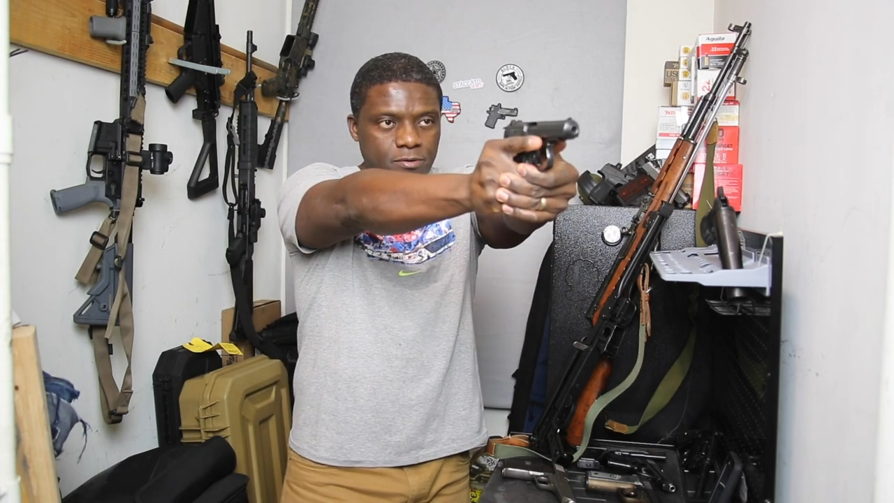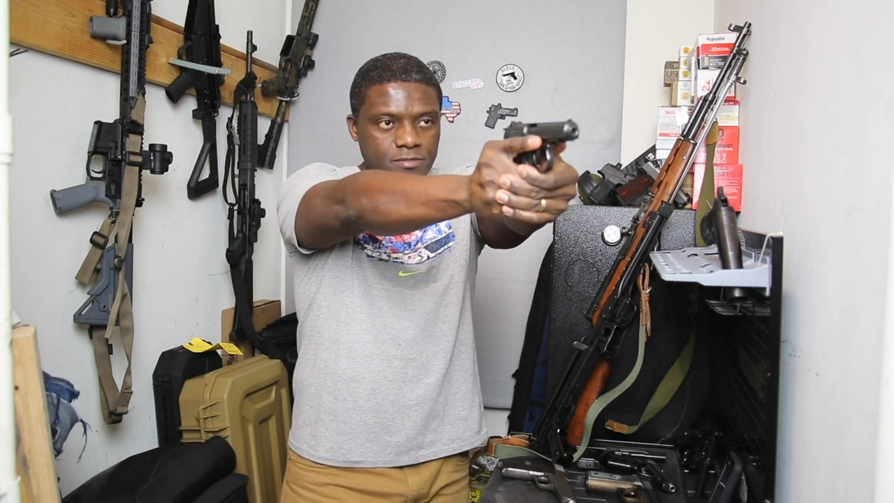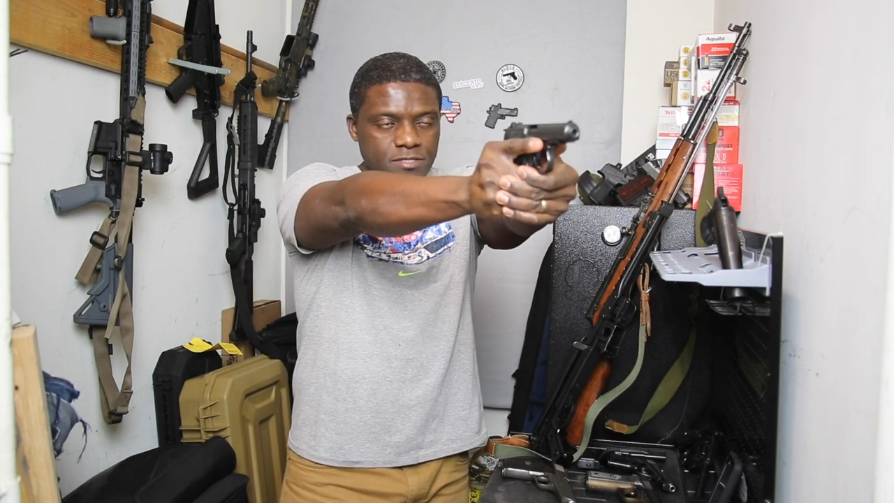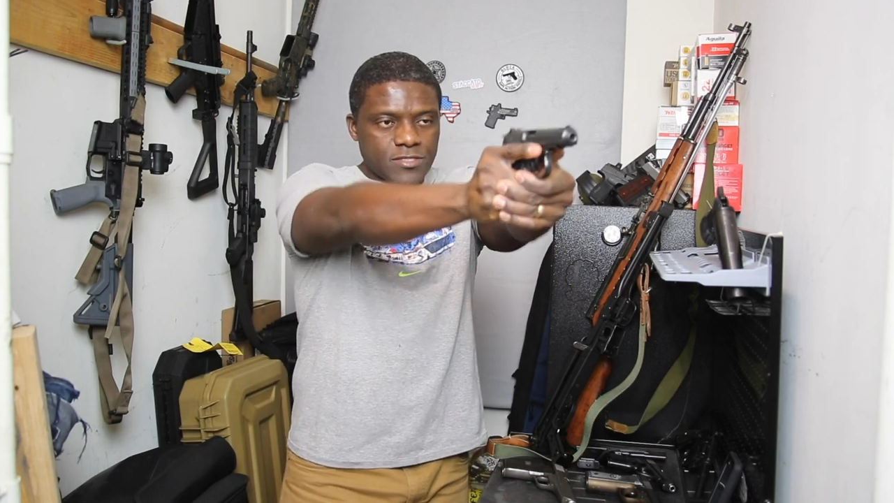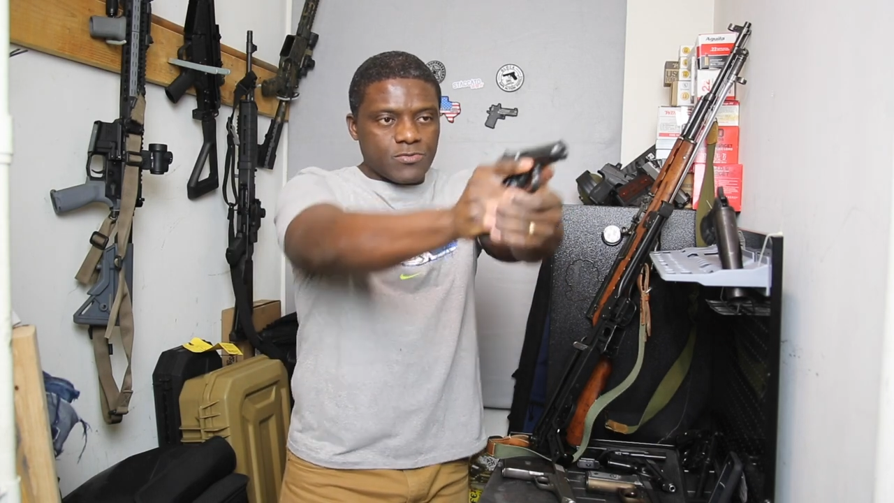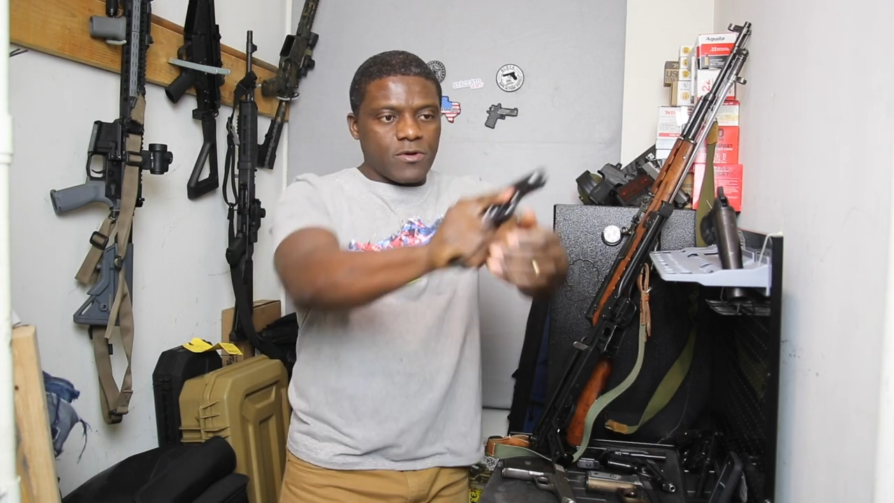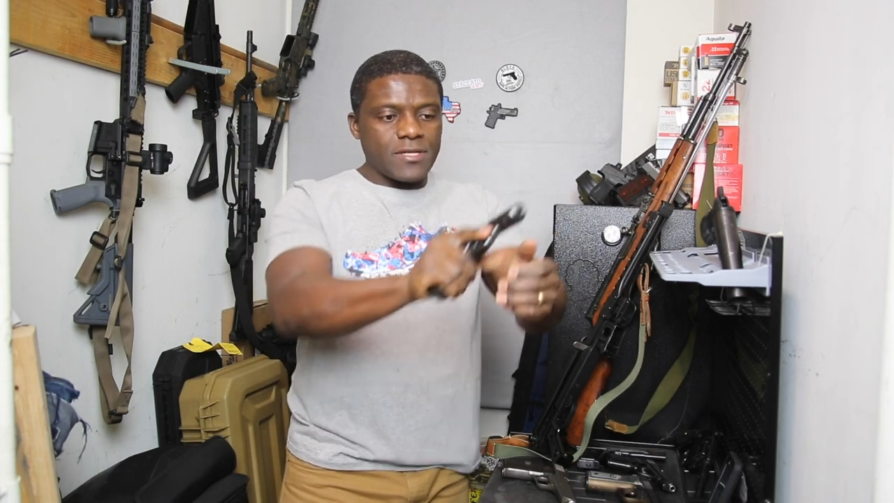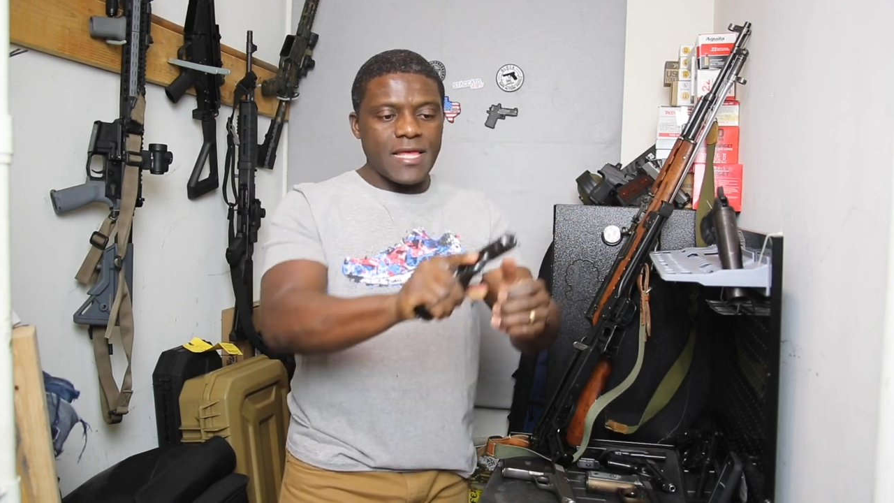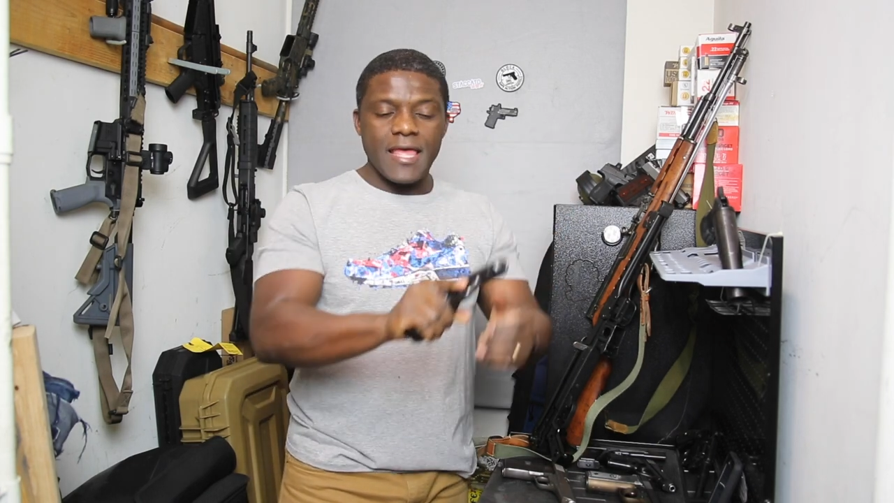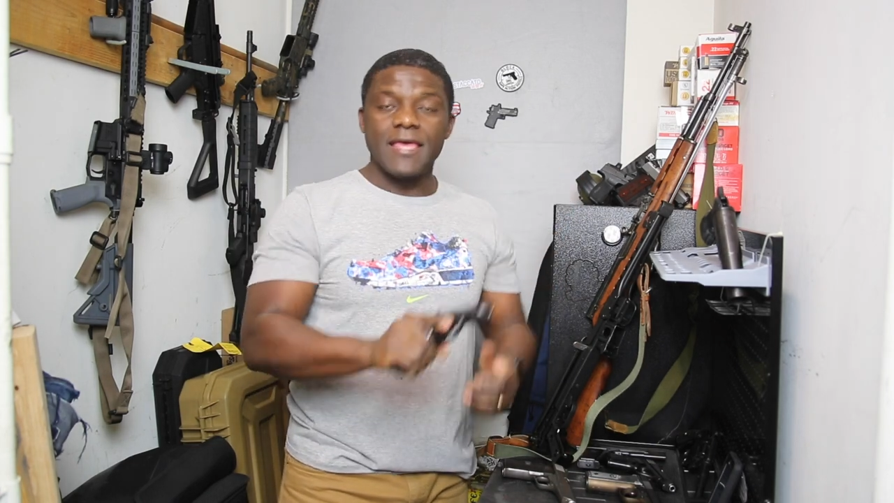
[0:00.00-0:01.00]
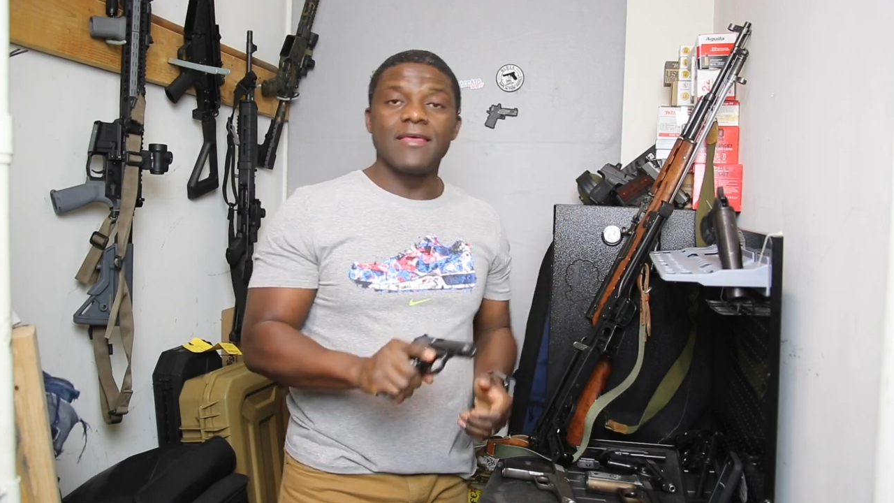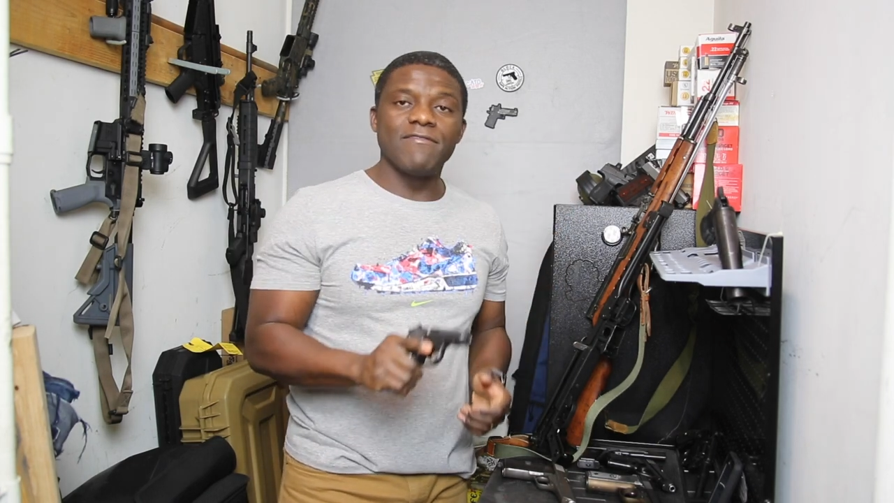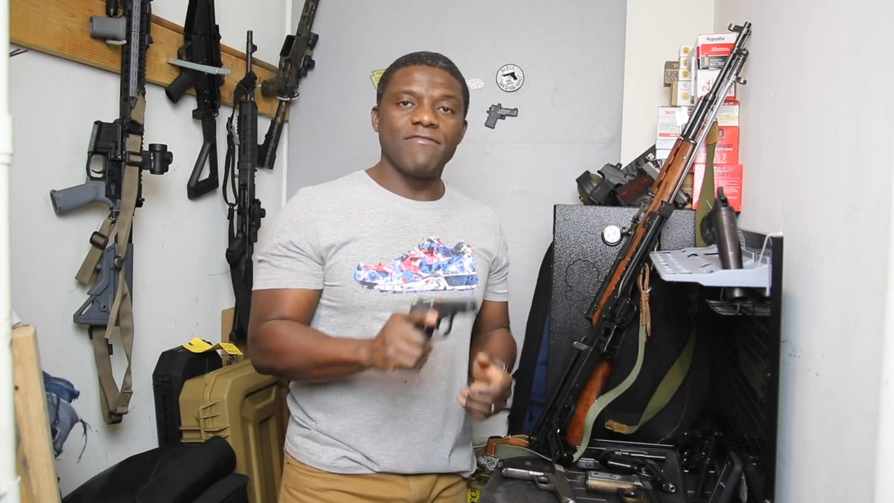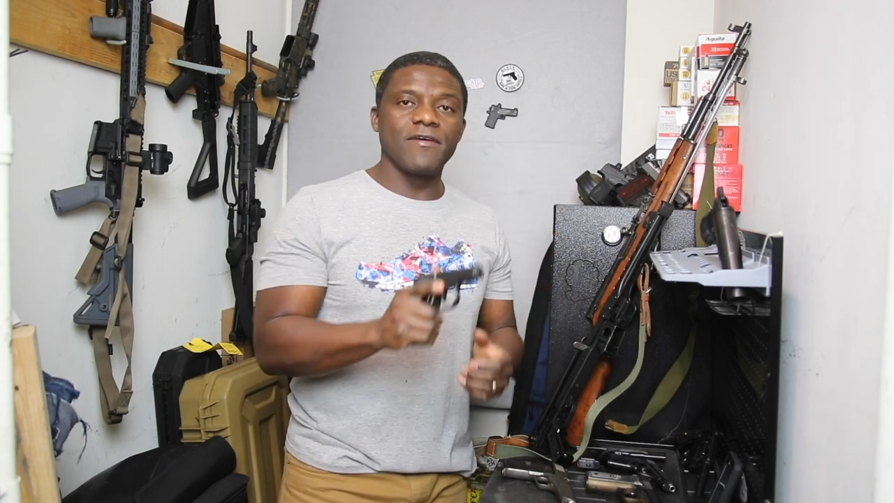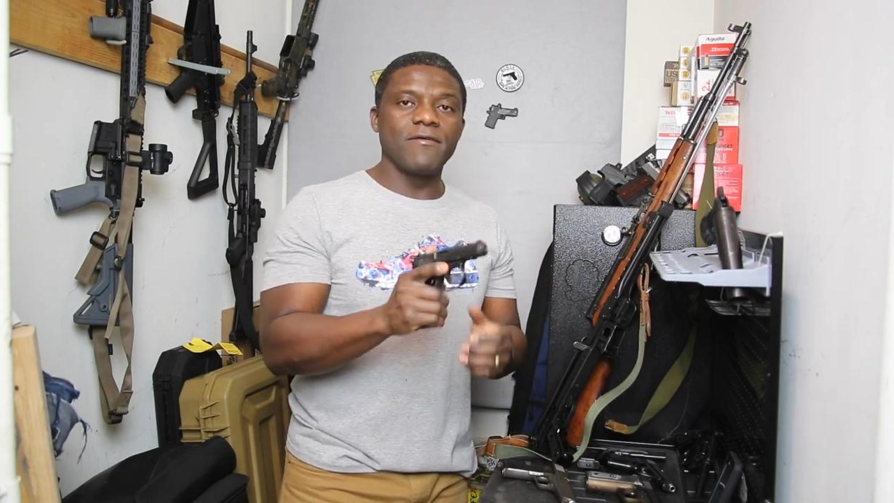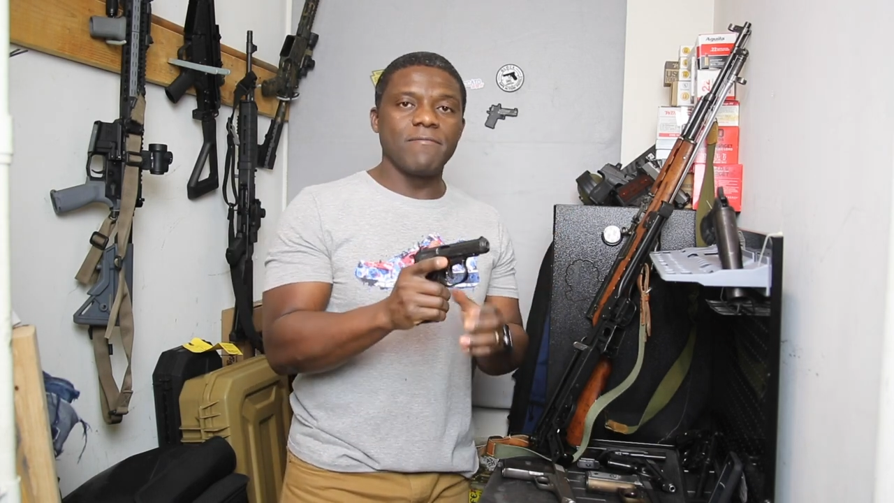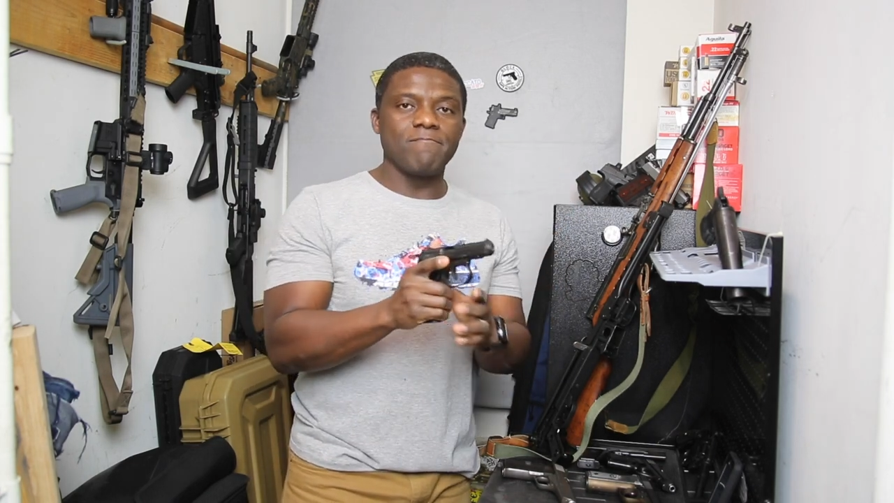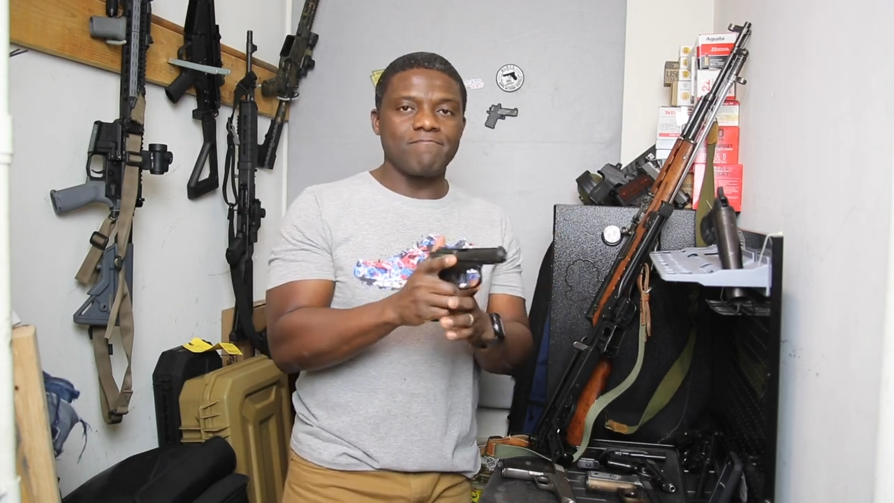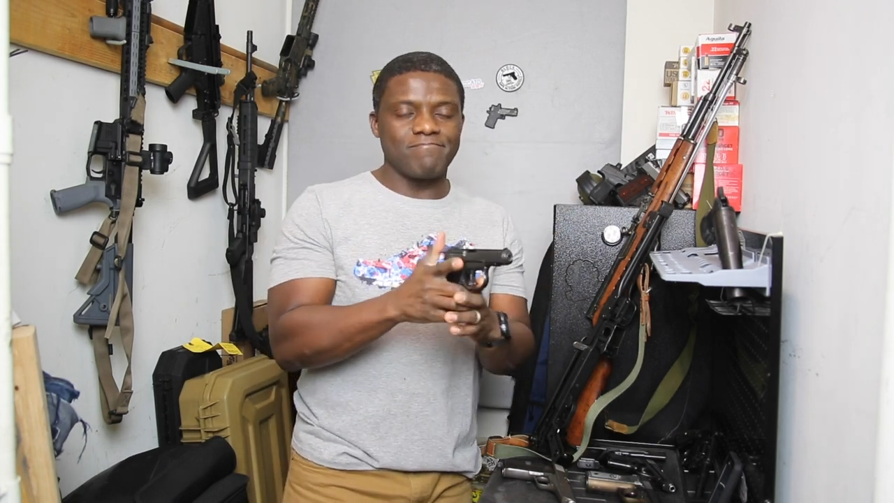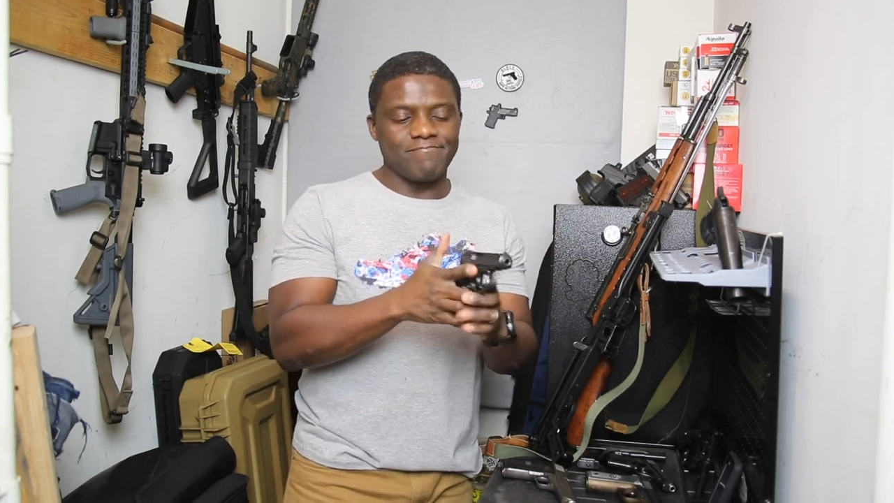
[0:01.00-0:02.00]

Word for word: Bought this one in very